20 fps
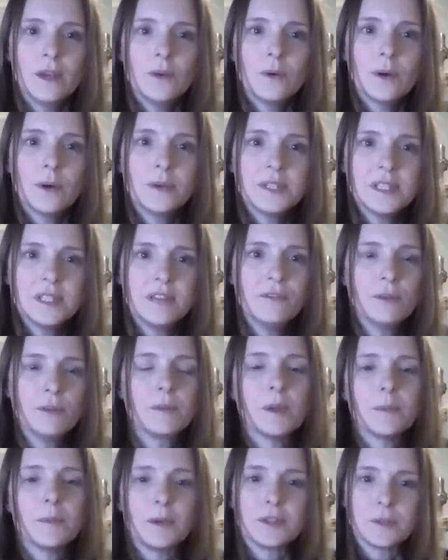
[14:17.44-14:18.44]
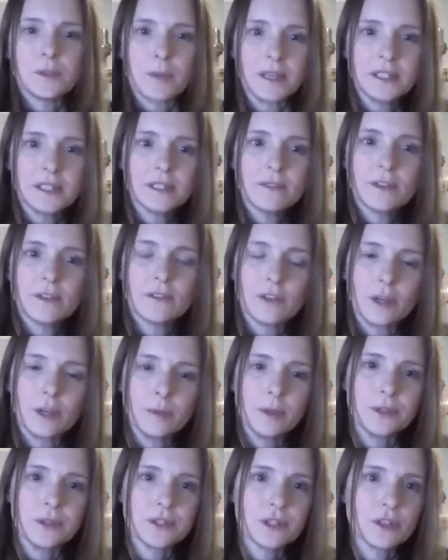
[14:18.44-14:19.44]
I would say from the perspective of our
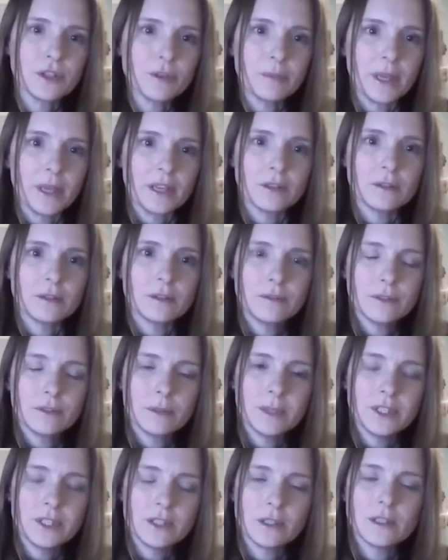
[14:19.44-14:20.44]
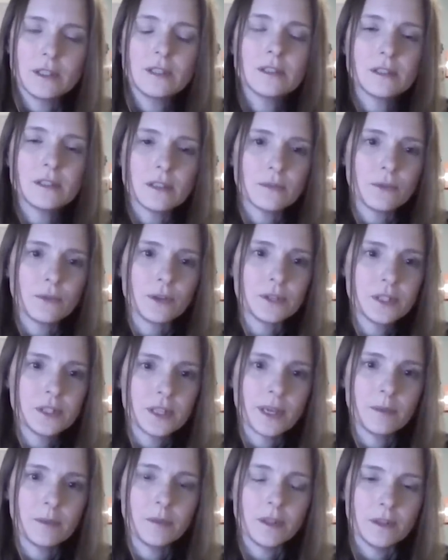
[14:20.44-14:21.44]
personal medical information, this is the first
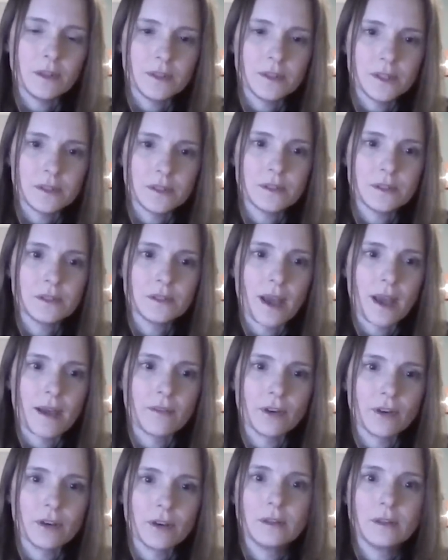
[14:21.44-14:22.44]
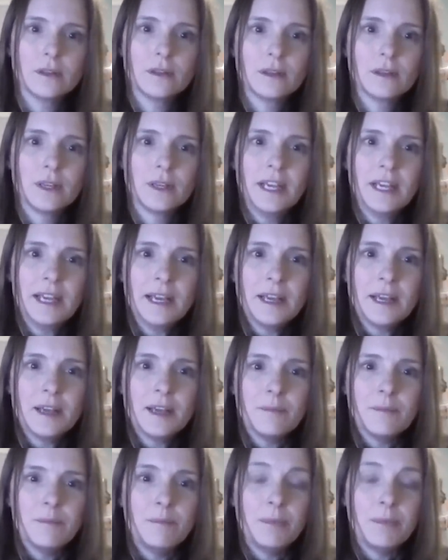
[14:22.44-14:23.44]
time that this has ever
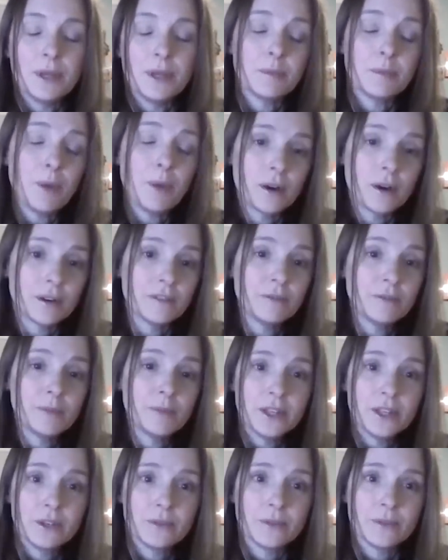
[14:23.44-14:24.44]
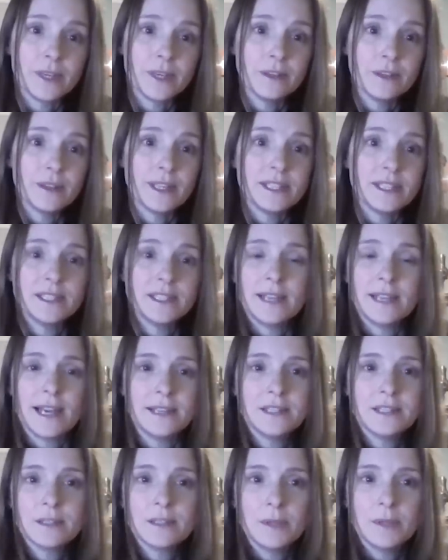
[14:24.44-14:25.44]
been a part of my career. They didn't
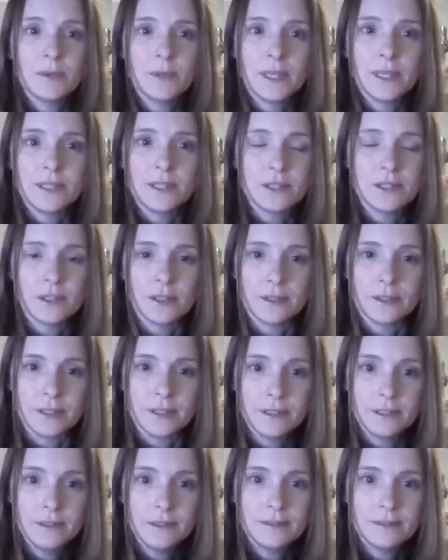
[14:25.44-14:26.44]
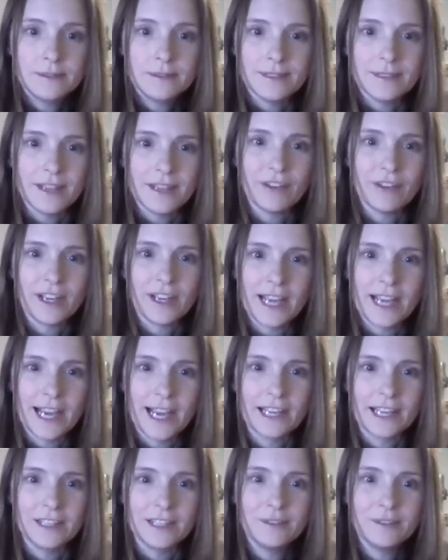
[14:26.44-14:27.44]
ask me when I started if I'd
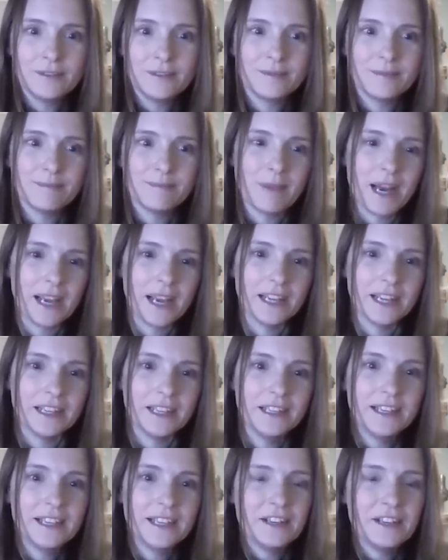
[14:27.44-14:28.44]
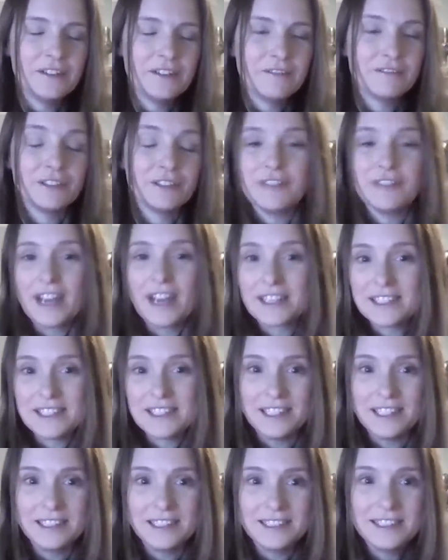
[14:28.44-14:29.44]
had my flu
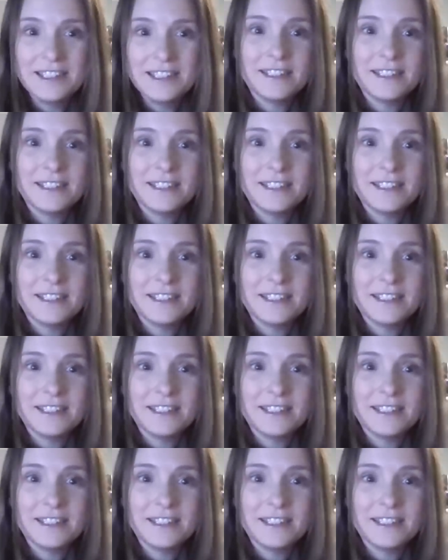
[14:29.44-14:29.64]
vaccine.